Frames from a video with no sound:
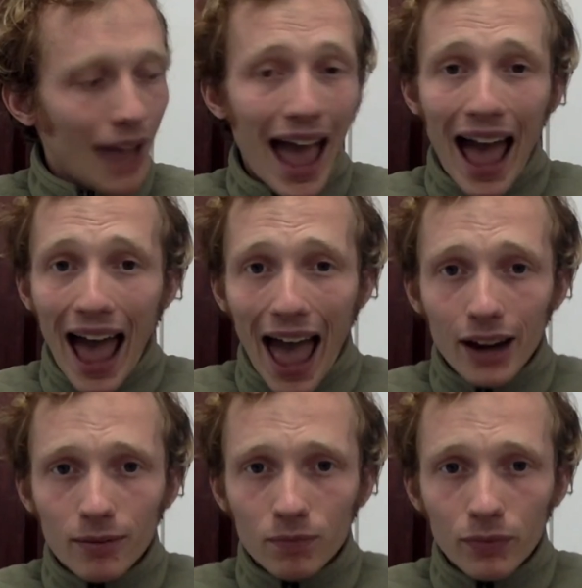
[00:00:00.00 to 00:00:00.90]

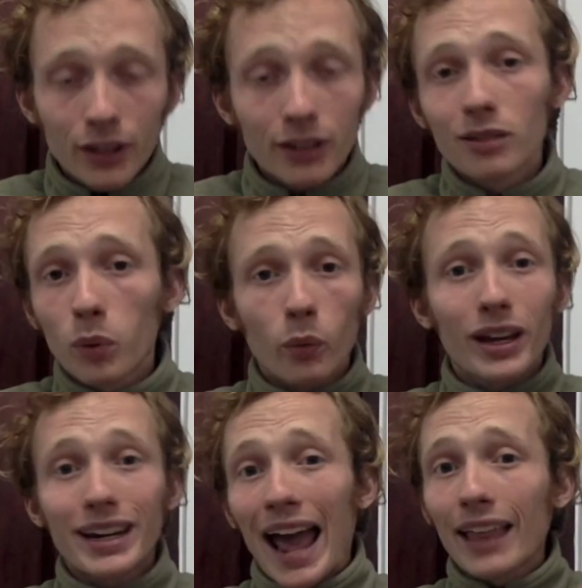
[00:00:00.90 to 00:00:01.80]
add, this is when we
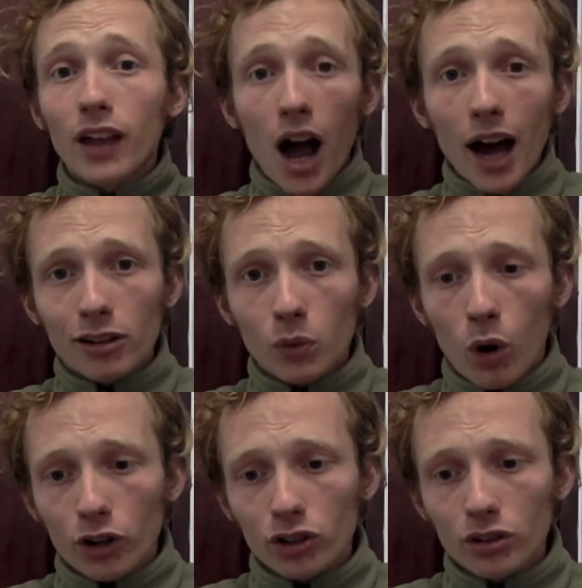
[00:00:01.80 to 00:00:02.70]
can add the hottest
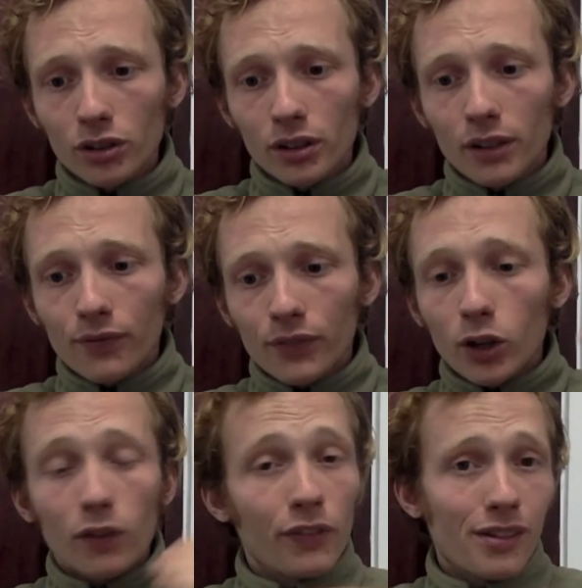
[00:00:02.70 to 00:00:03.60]
water. You know,
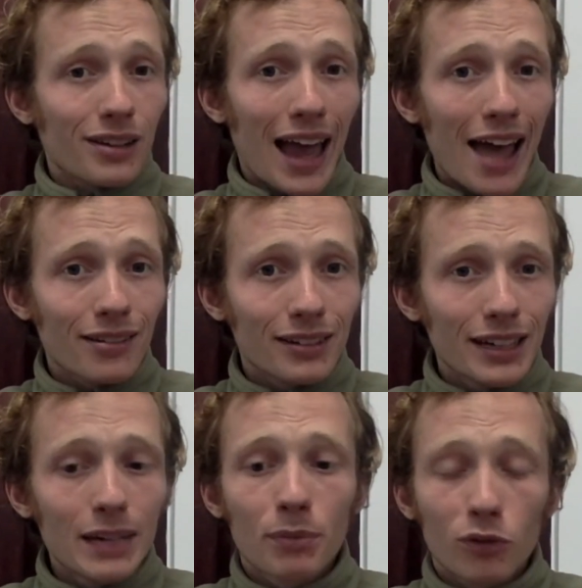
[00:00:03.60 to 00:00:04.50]
for this last
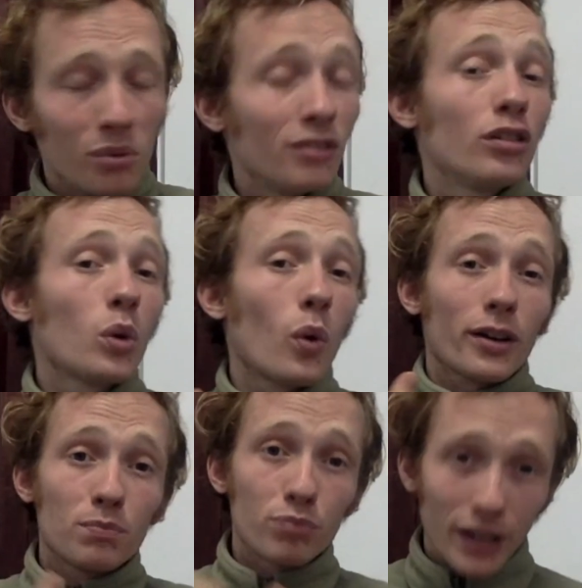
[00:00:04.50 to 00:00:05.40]
steep, if we really want to
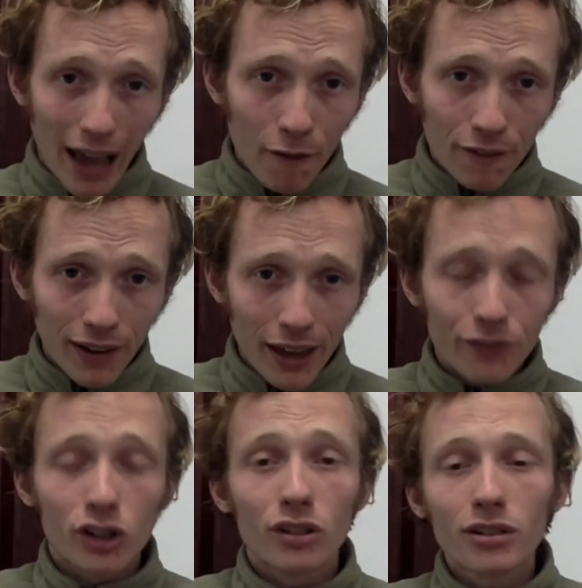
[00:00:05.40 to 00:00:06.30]
bring out
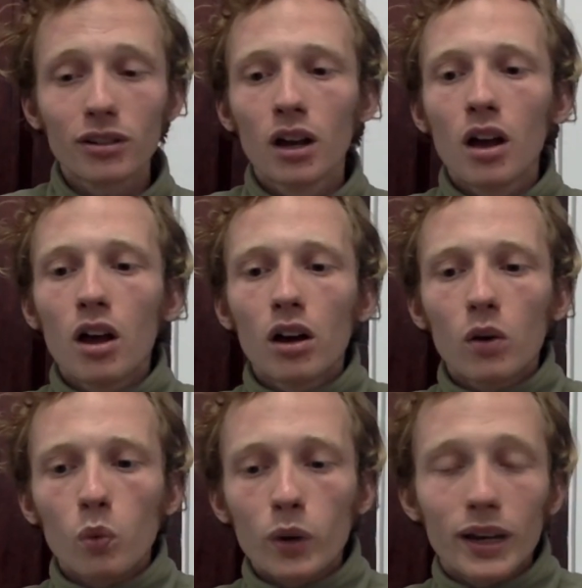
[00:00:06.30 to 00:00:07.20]
flavors,
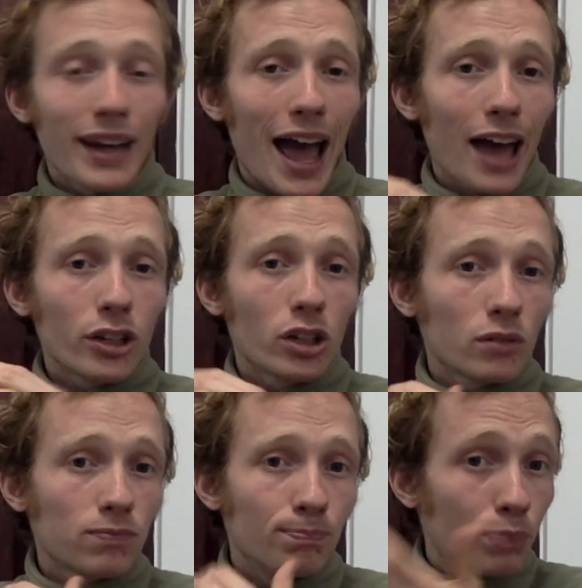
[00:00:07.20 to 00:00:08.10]
we can add
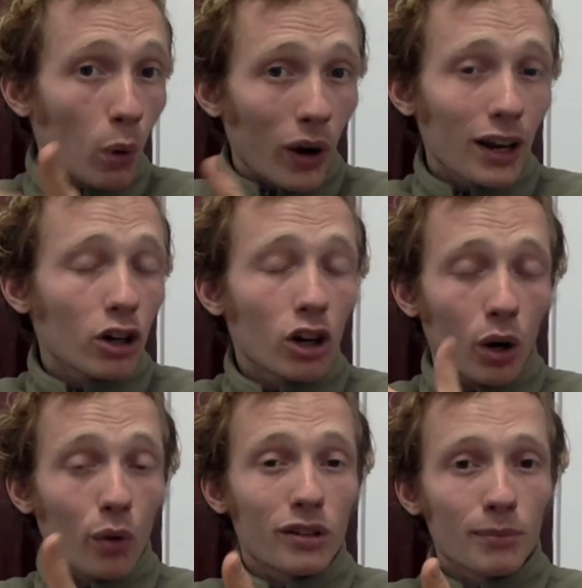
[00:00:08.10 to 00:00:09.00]
boiling or
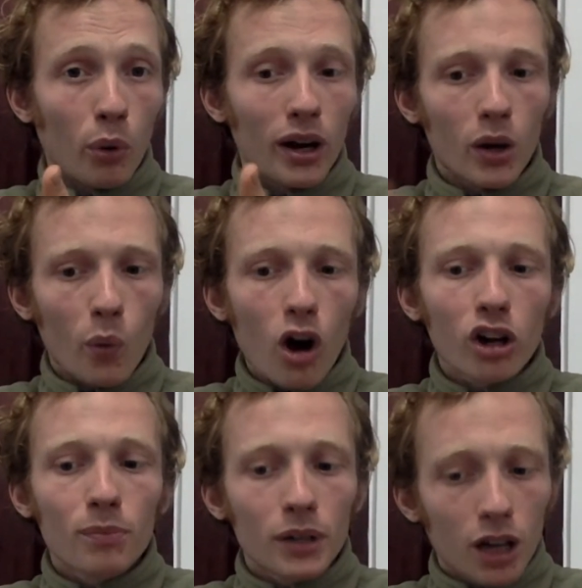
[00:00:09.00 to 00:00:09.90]
close to boiling water
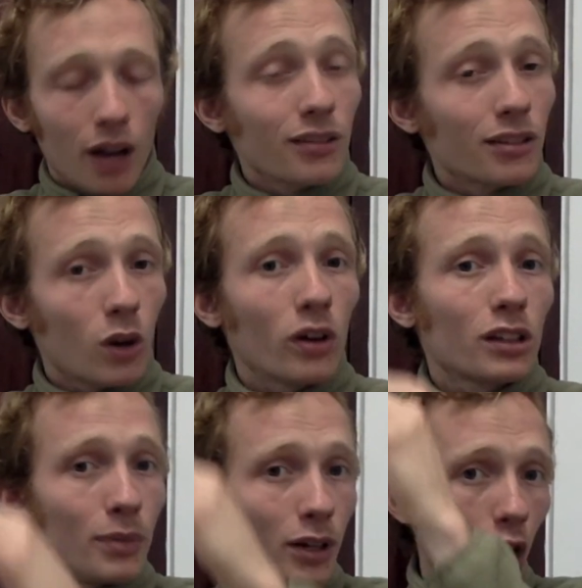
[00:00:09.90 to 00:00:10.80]
because it's going to
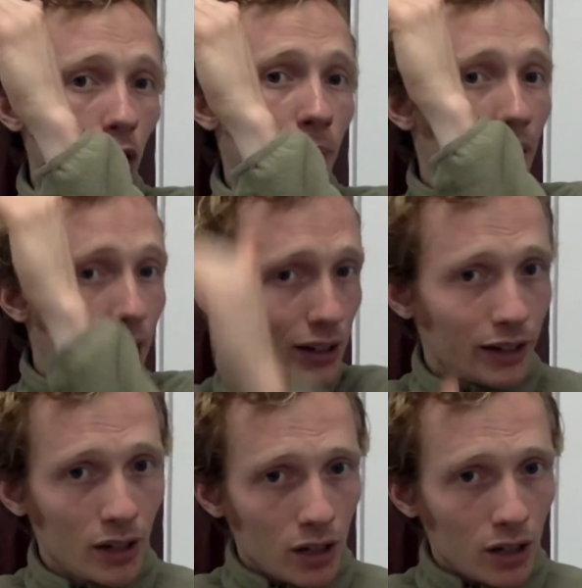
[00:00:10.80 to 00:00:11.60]
be automatically